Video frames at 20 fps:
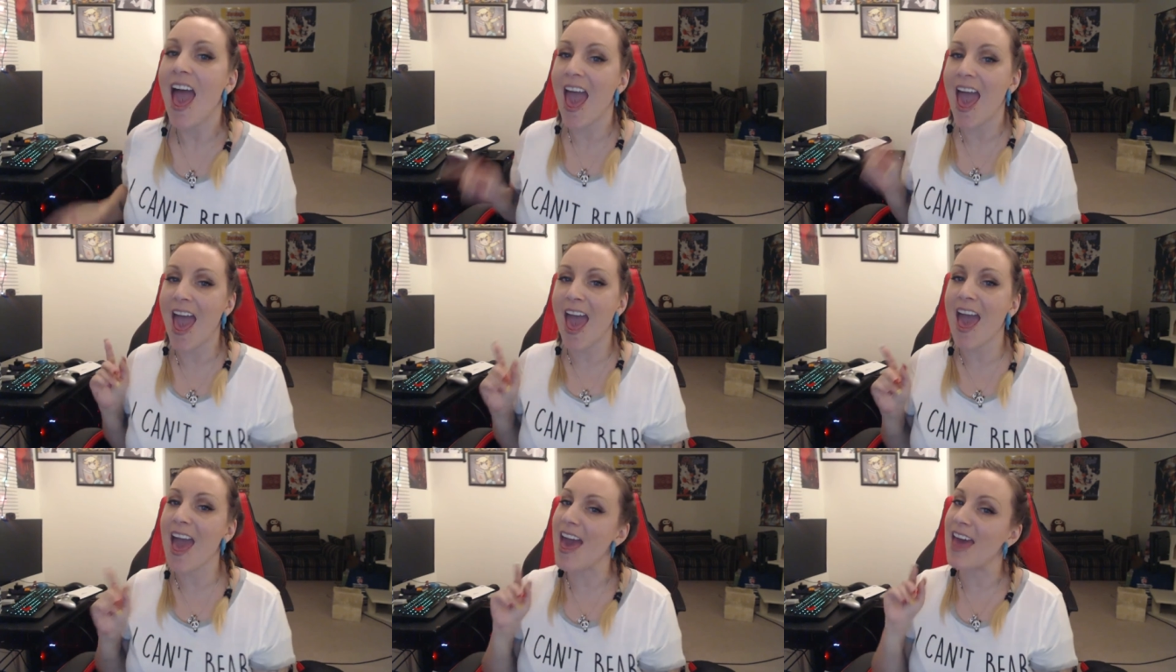
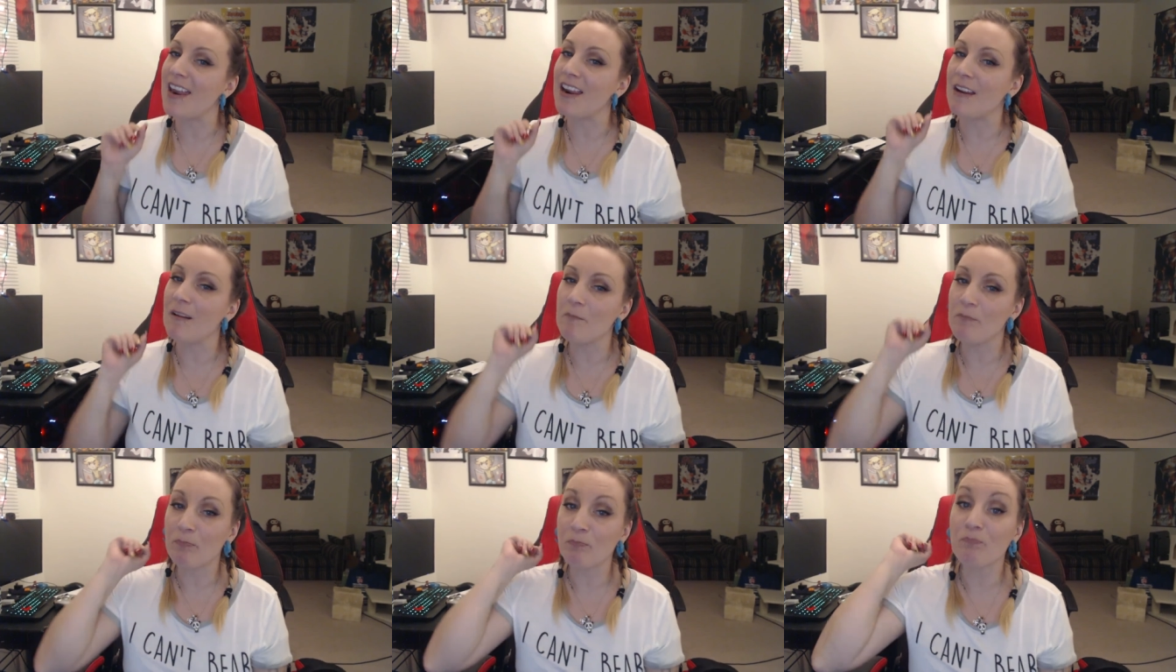
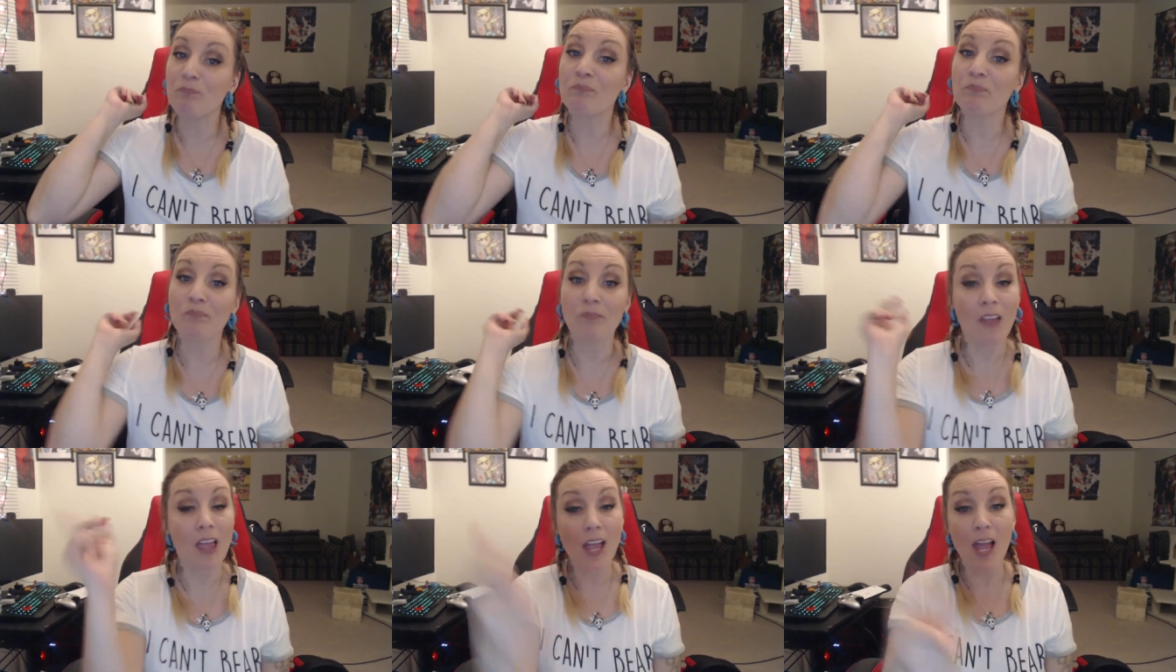And
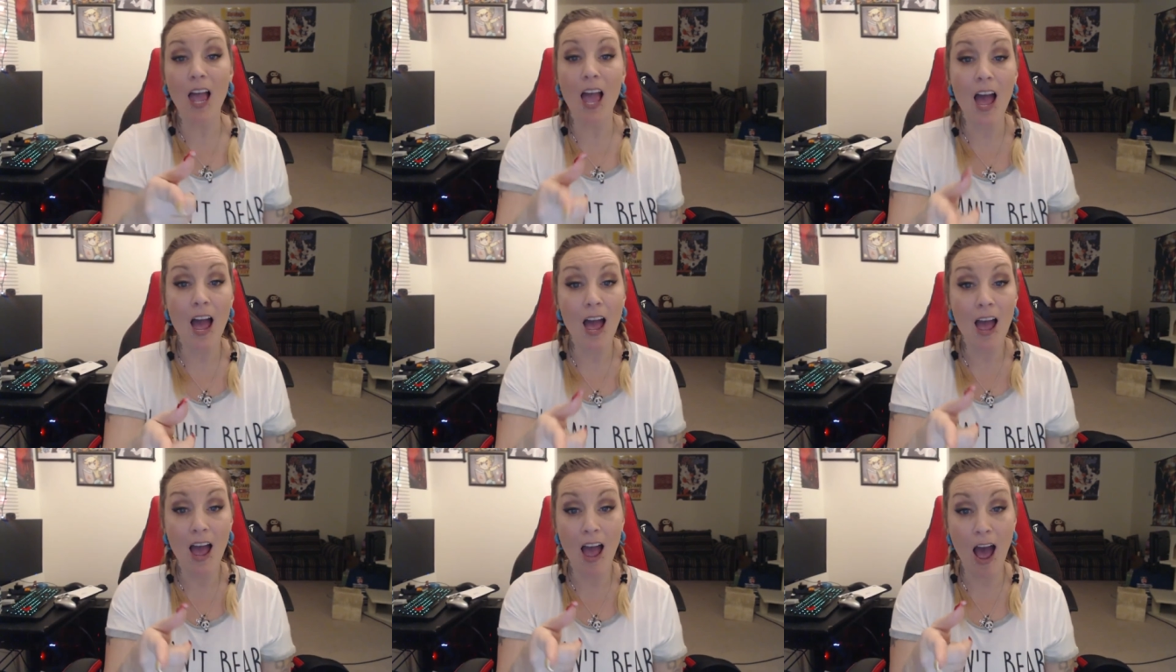
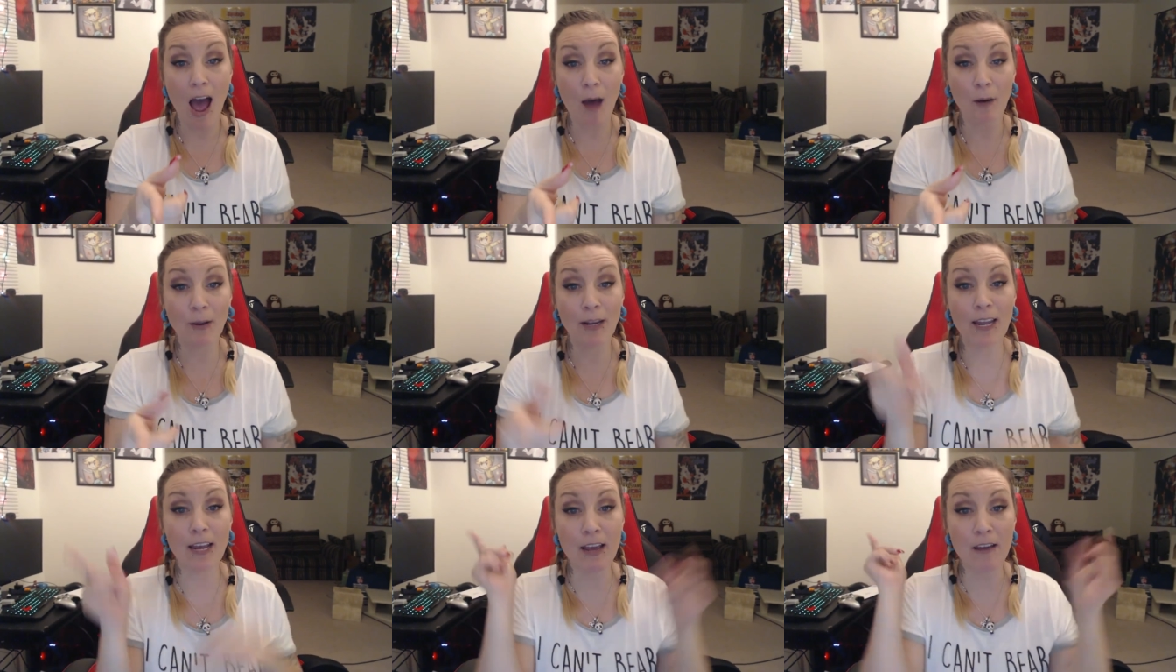
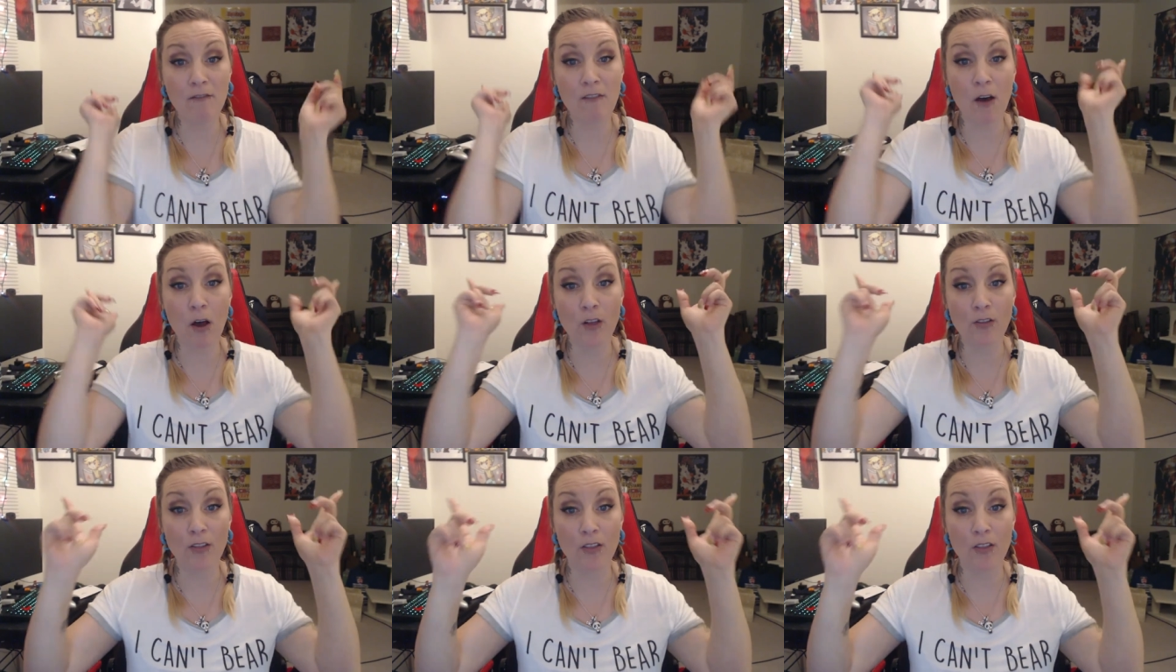I will leave.